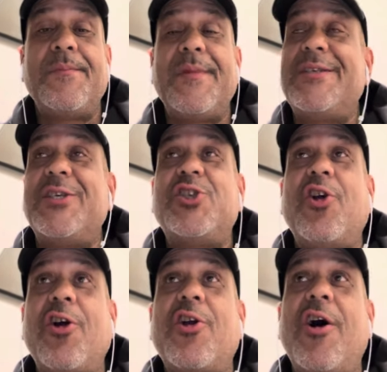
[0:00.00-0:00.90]
It's a
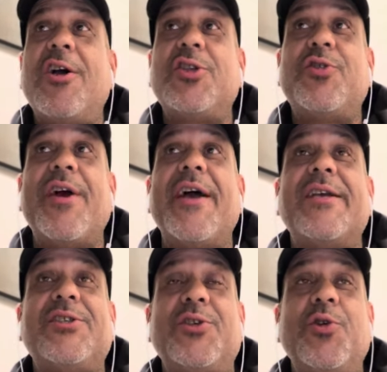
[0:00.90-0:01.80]
stark
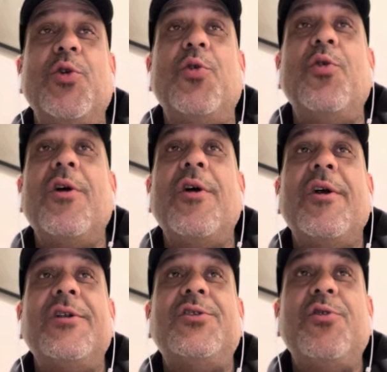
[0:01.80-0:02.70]
contrast to
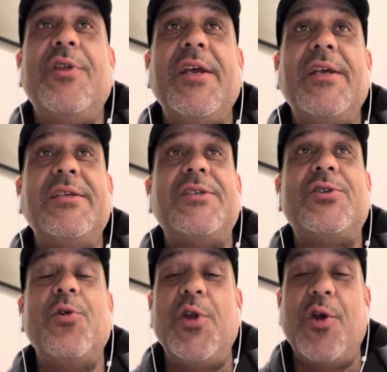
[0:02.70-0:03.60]
to these
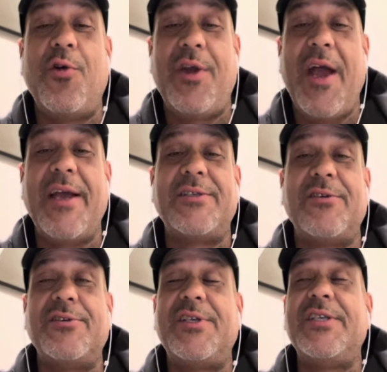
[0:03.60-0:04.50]
studio
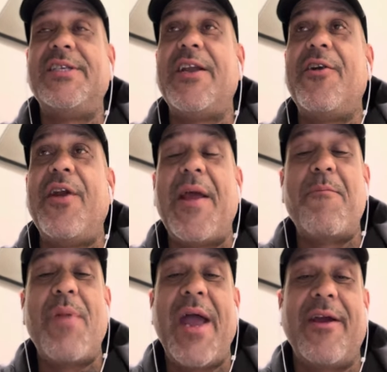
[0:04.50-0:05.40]
gangsters, these
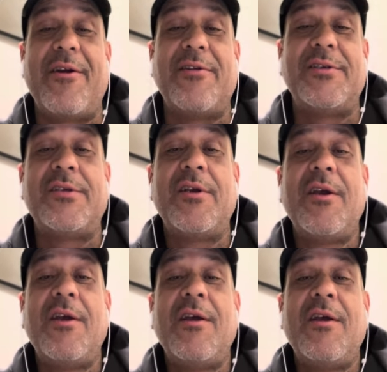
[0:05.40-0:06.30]
internet bangers
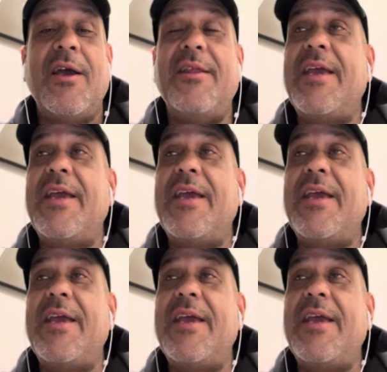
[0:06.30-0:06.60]
in the